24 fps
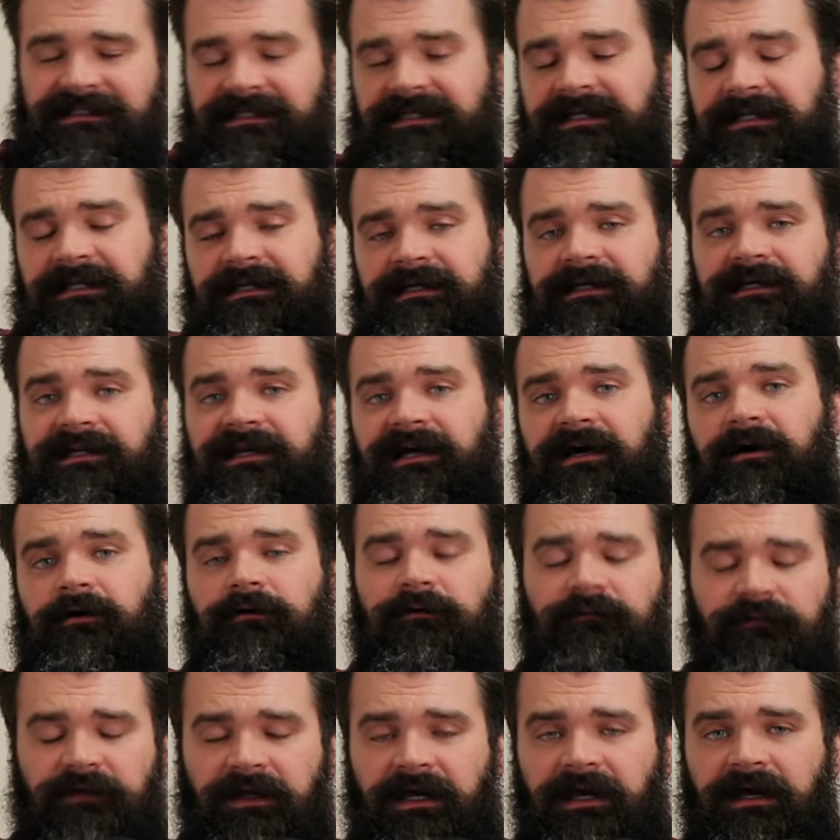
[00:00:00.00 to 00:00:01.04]
getting it out
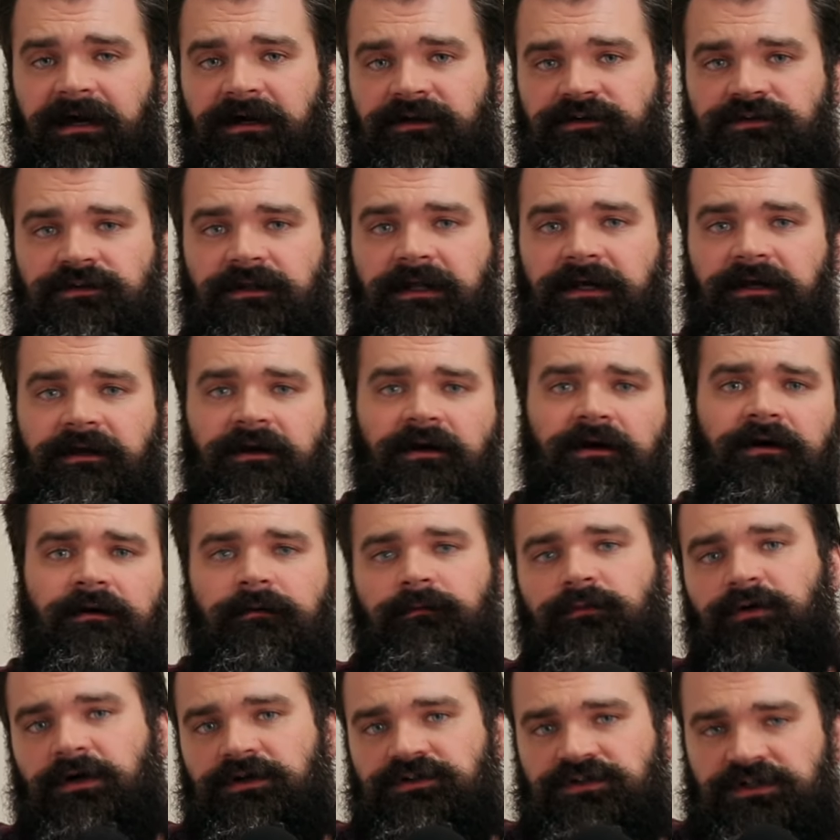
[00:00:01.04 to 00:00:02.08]
of cash, like
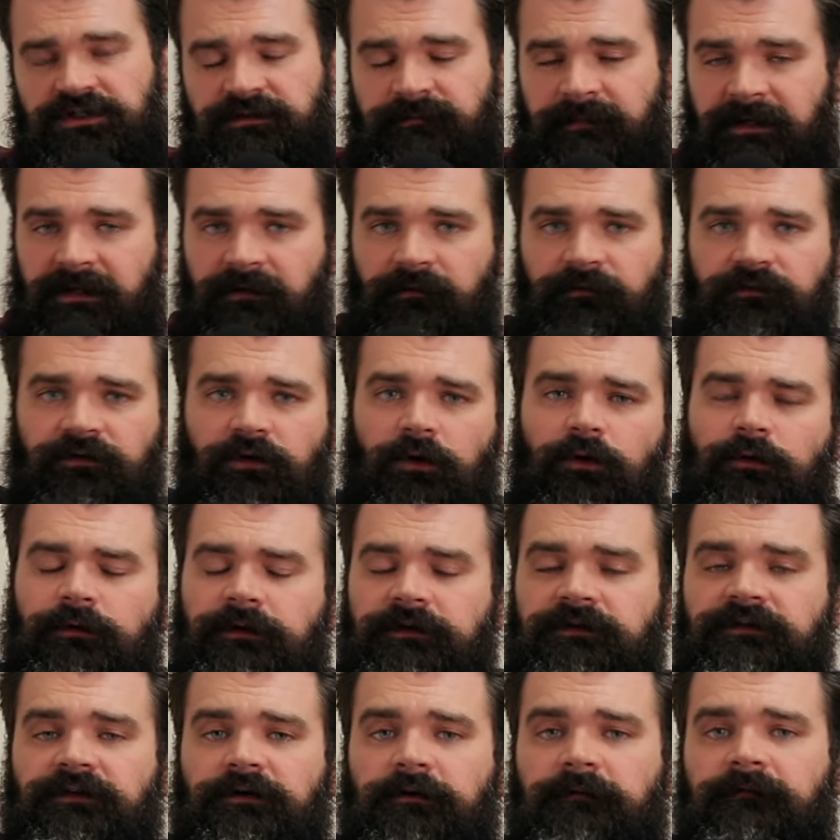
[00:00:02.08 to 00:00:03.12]
precious metals, gold
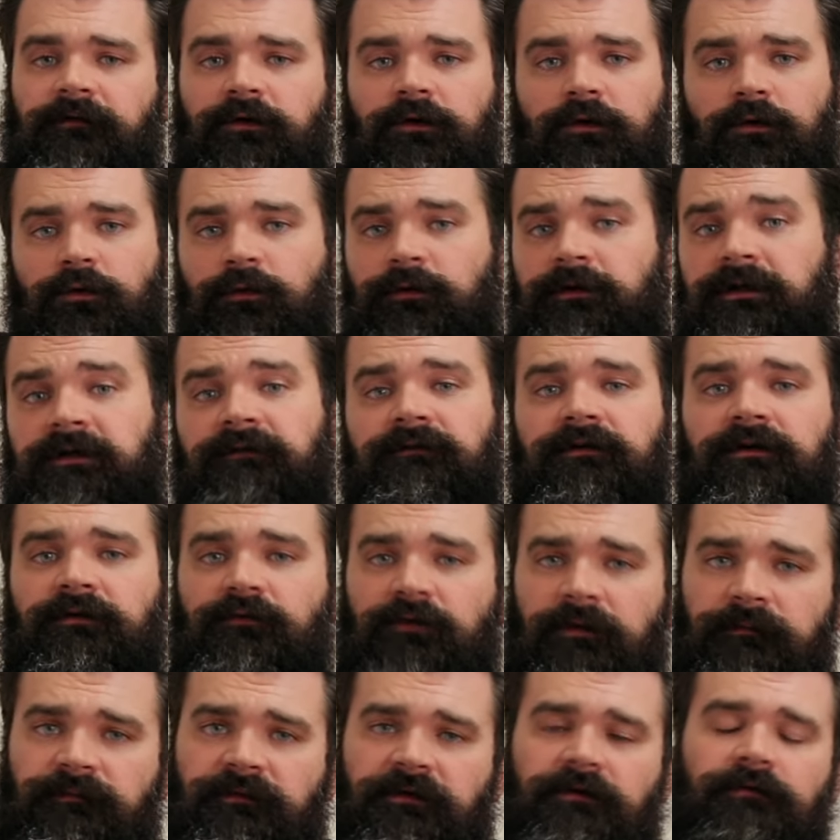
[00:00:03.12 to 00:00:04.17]
and silver, or even
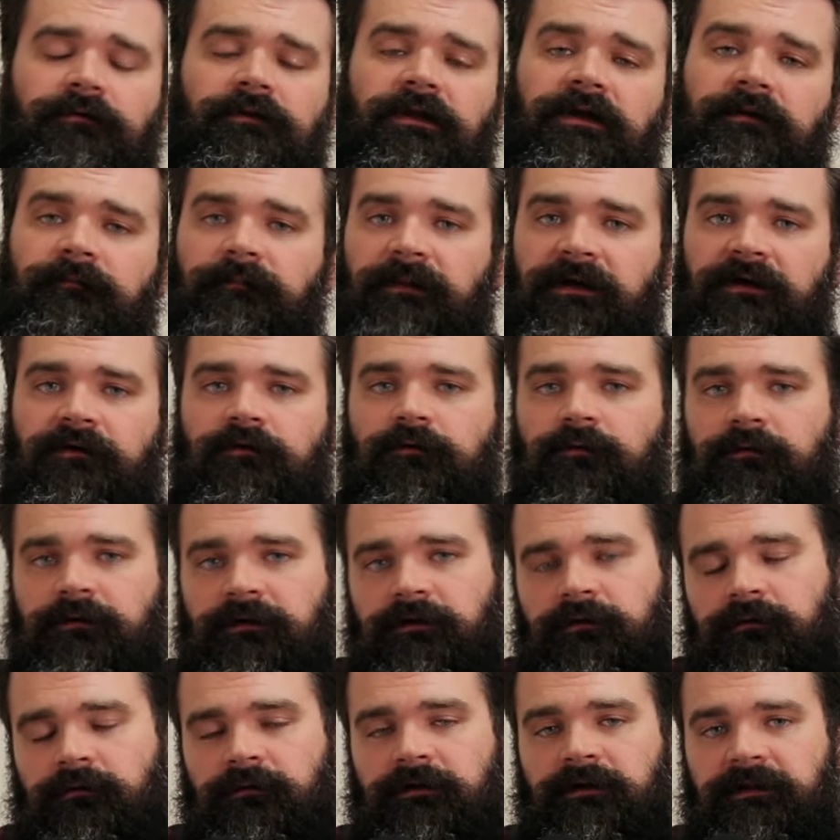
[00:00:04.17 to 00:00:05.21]
crypto like
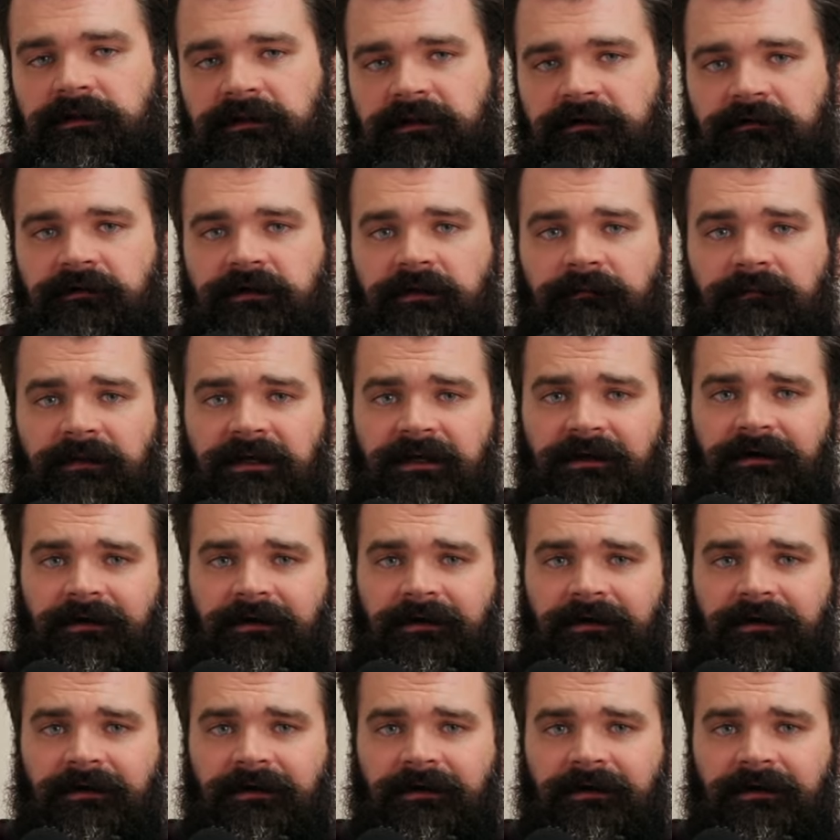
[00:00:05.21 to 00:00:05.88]
Bitcoin or Ethereum.